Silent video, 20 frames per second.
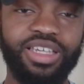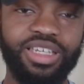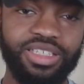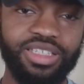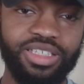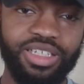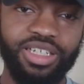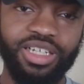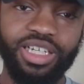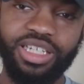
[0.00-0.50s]

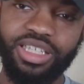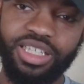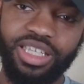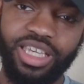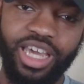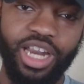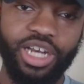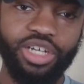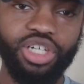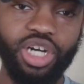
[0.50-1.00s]
He got
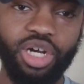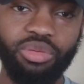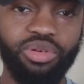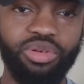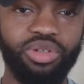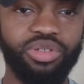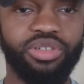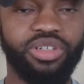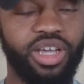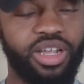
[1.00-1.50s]
in
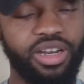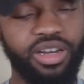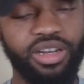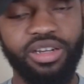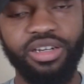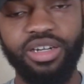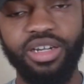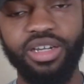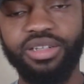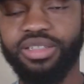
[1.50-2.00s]
trouble, so da
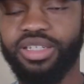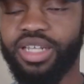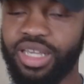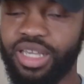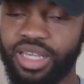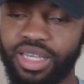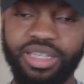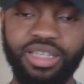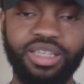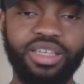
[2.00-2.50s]
da da da.
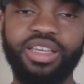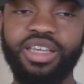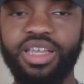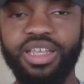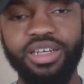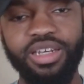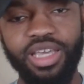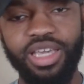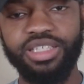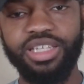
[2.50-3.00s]
Dang.
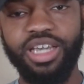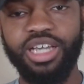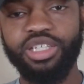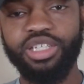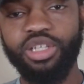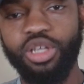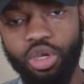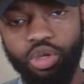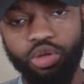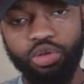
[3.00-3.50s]
Next
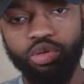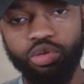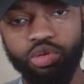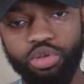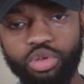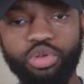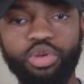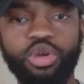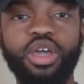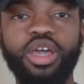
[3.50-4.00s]
house.
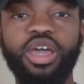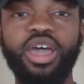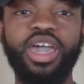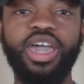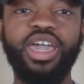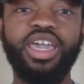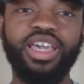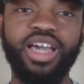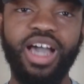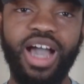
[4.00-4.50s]
Do.
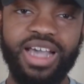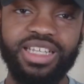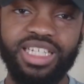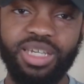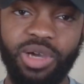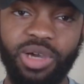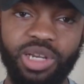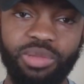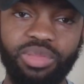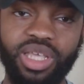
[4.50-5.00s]
Hey, can
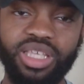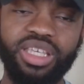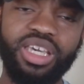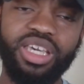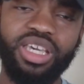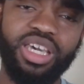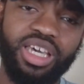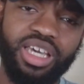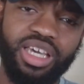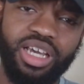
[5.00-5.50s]
Isaac come out to play?
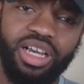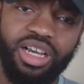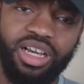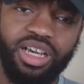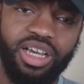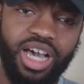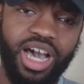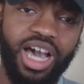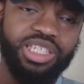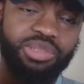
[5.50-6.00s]

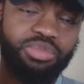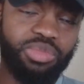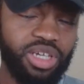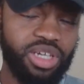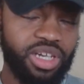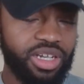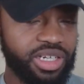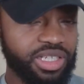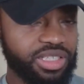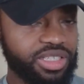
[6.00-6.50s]
Yeah, Isaac will be
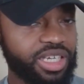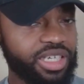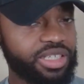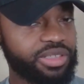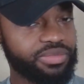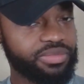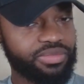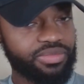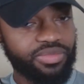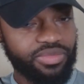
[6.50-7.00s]
here in a
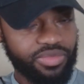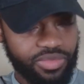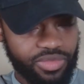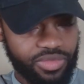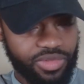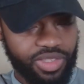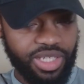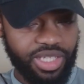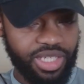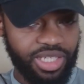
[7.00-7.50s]
second.
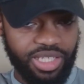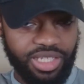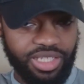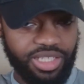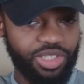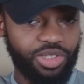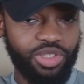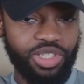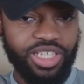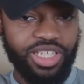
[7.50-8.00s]

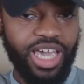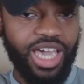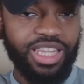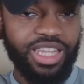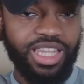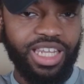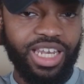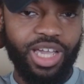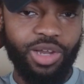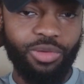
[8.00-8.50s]
And you just
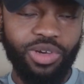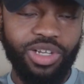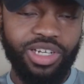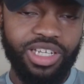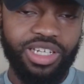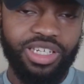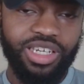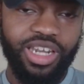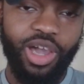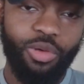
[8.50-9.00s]
had to like
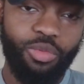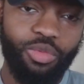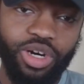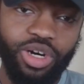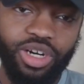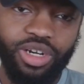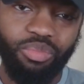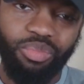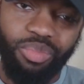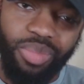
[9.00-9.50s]
really
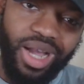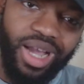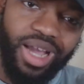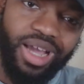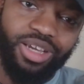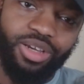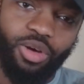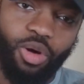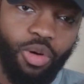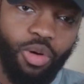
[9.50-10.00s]
network
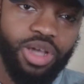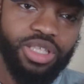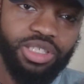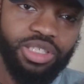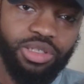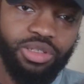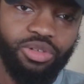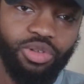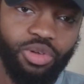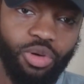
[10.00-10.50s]
by going
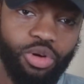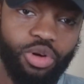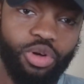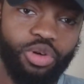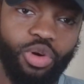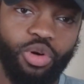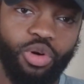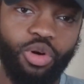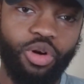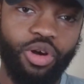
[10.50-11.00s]
to
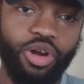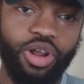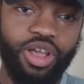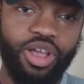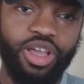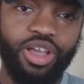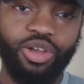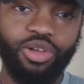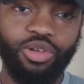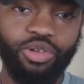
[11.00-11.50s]
door,
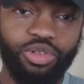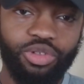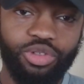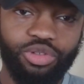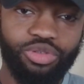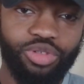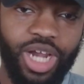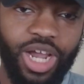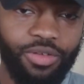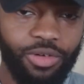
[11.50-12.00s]

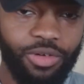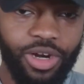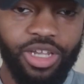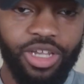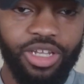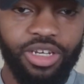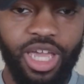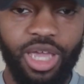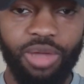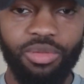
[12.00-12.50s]
driving
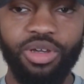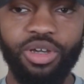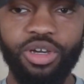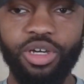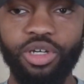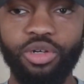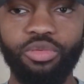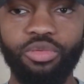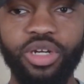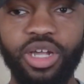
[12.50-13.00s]
around your
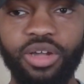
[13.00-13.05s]
neighborhood,